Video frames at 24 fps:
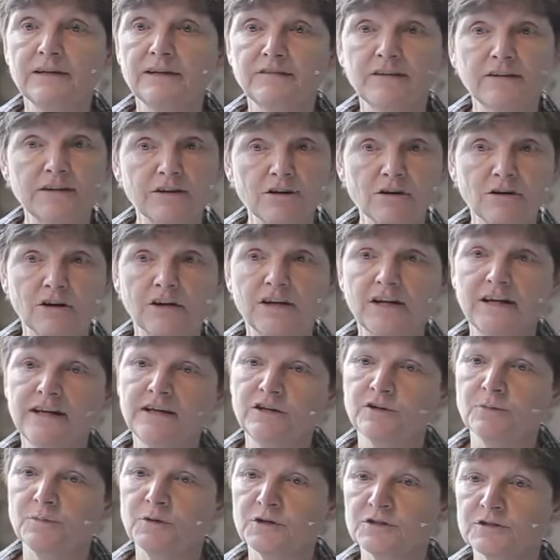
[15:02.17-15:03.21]
If it's not going to hit
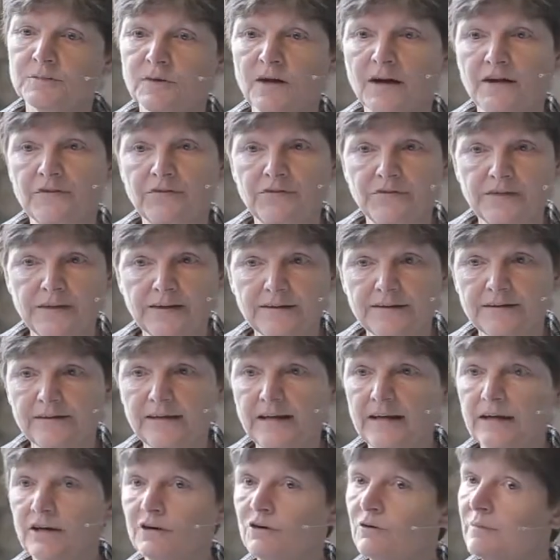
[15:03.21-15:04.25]
your bottom line this
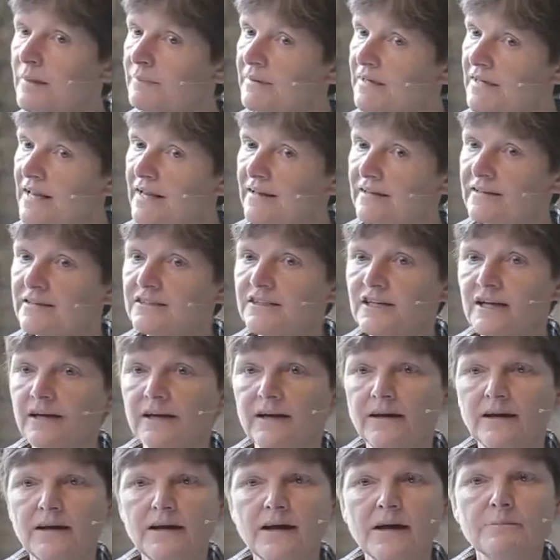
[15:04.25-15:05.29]
year or maybe next
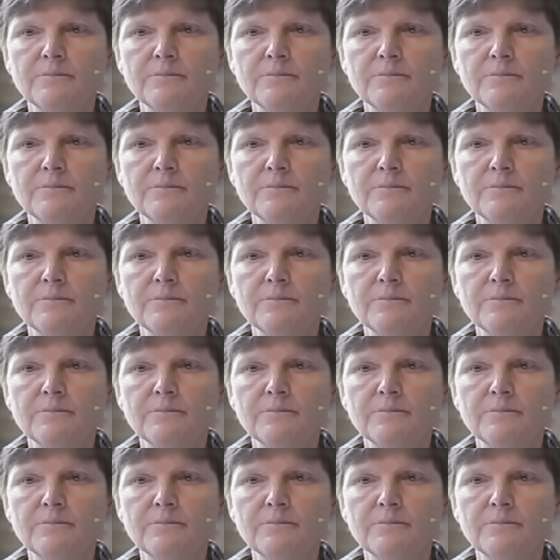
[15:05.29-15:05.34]
year,